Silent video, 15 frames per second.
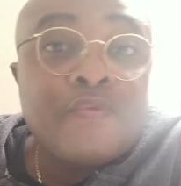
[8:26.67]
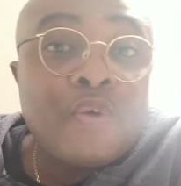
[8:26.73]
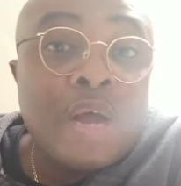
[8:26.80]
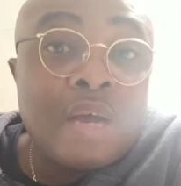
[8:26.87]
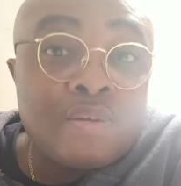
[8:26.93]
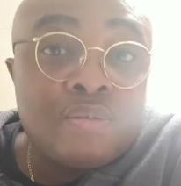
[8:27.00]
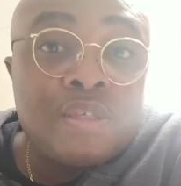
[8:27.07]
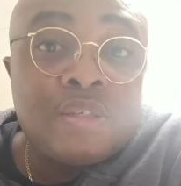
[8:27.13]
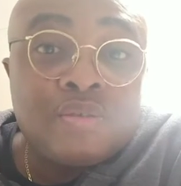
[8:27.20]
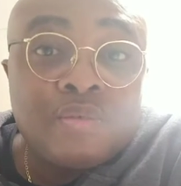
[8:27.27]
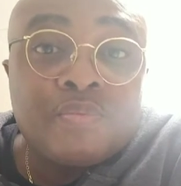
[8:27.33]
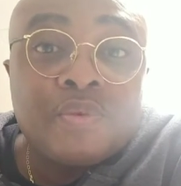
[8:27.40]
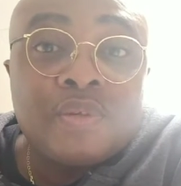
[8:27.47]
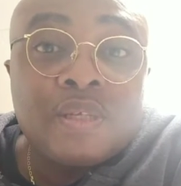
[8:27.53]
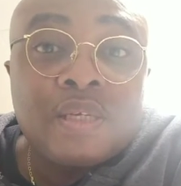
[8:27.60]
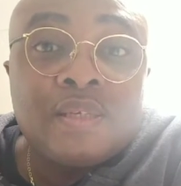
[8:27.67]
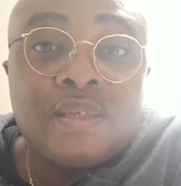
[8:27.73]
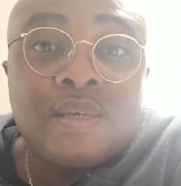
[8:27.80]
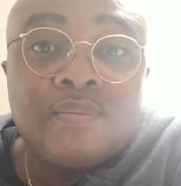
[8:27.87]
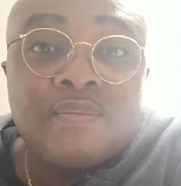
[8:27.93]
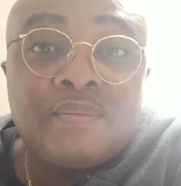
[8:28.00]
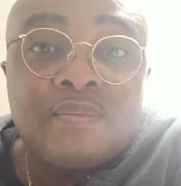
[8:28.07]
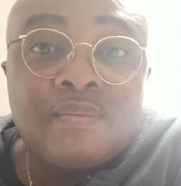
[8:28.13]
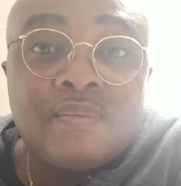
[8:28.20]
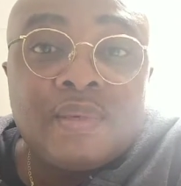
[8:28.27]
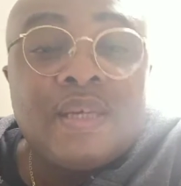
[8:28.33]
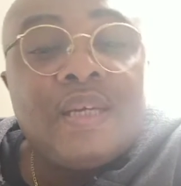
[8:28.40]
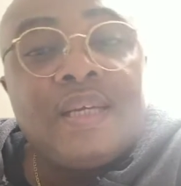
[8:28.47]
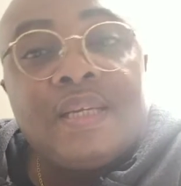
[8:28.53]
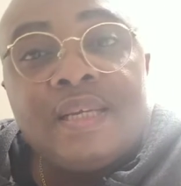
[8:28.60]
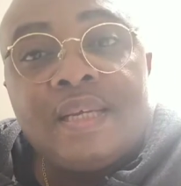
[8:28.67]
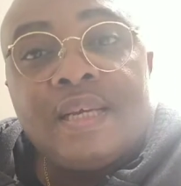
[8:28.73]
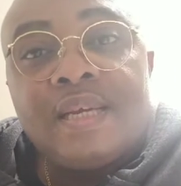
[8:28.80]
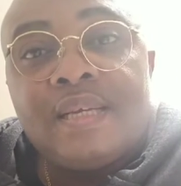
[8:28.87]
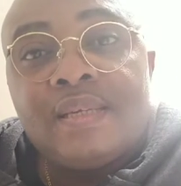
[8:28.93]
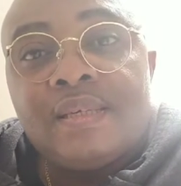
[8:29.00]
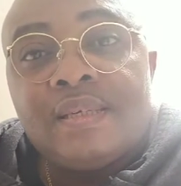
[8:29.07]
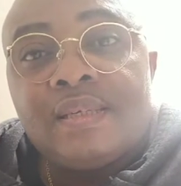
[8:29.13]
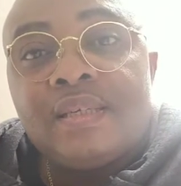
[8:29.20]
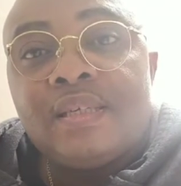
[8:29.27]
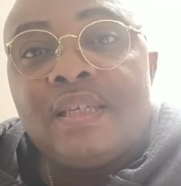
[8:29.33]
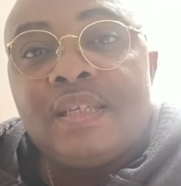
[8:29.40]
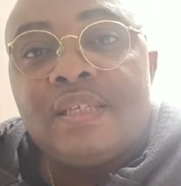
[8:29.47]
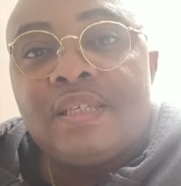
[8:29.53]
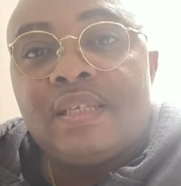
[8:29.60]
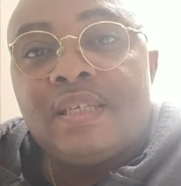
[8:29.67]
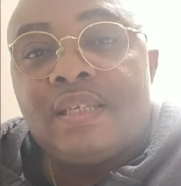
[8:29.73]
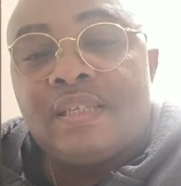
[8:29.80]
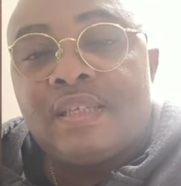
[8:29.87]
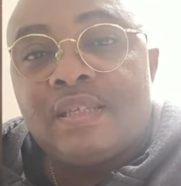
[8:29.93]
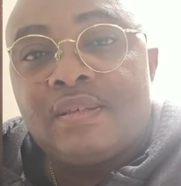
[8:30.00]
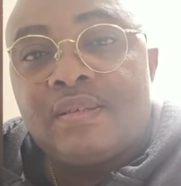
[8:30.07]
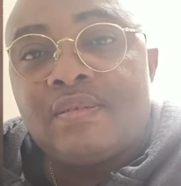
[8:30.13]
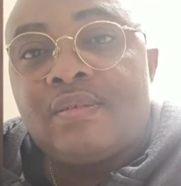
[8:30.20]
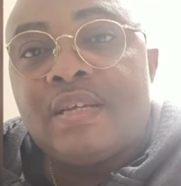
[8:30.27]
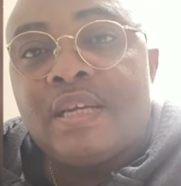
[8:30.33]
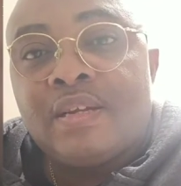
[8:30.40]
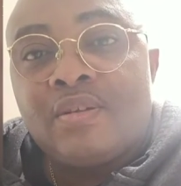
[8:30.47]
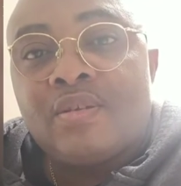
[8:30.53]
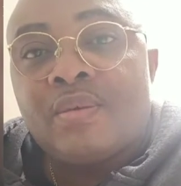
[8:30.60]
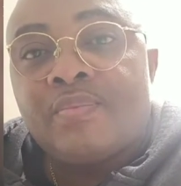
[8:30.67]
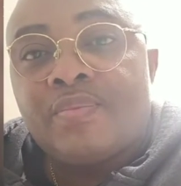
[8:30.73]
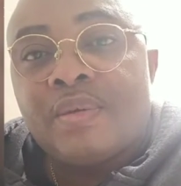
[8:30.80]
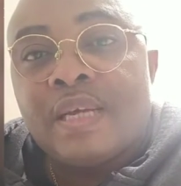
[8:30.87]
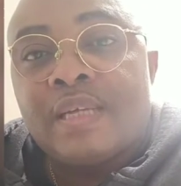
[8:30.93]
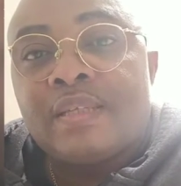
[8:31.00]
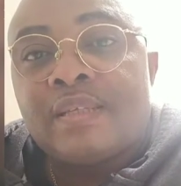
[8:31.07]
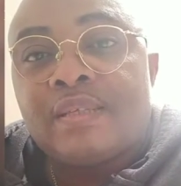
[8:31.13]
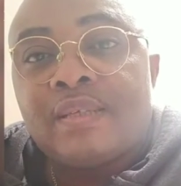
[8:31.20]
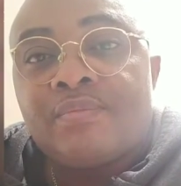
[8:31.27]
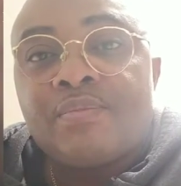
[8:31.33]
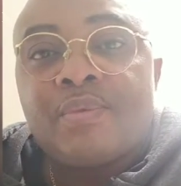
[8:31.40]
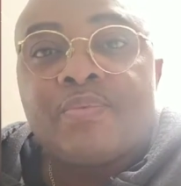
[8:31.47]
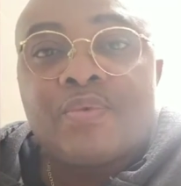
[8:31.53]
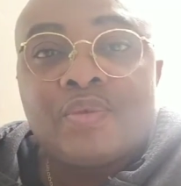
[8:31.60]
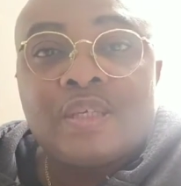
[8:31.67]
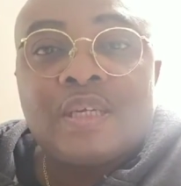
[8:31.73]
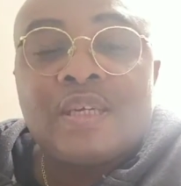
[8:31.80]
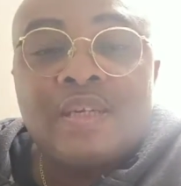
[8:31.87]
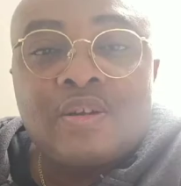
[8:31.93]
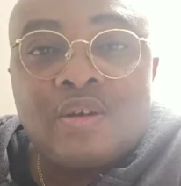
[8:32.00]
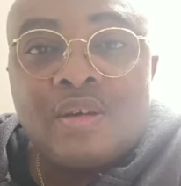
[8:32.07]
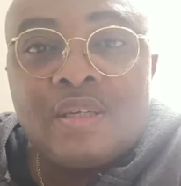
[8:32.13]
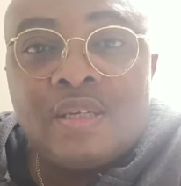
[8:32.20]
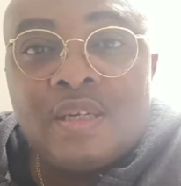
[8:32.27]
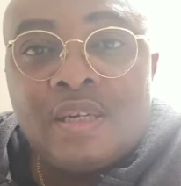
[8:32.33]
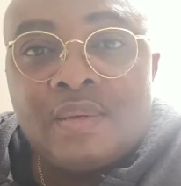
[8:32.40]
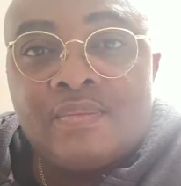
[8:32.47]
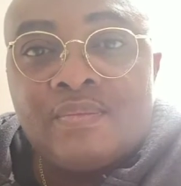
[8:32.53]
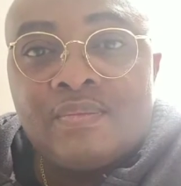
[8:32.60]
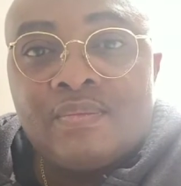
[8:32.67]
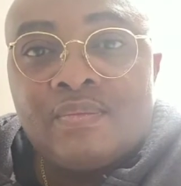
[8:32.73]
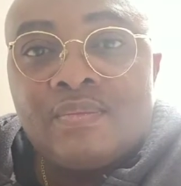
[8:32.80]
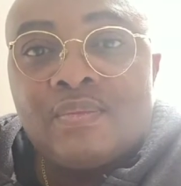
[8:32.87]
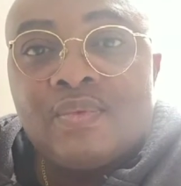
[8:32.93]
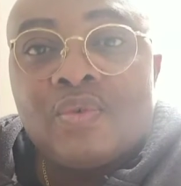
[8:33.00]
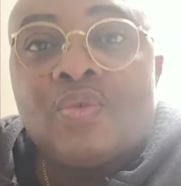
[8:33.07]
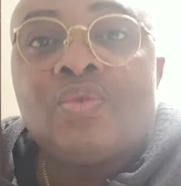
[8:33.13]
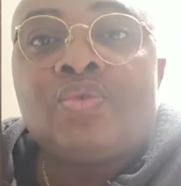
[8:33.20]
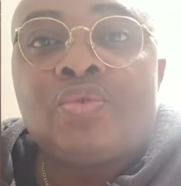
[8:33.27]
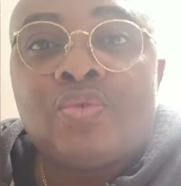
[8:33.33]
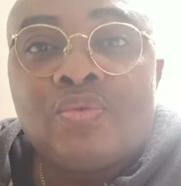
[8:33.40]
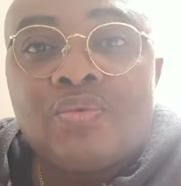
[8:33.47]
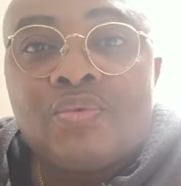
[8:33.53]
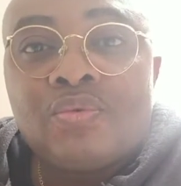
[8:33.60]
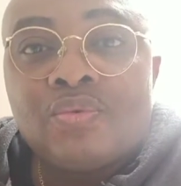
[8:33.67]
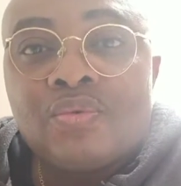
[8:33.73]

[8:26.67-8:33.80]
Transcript: for Aroshi to protect them. In the end, it ended up that people started calling them Osu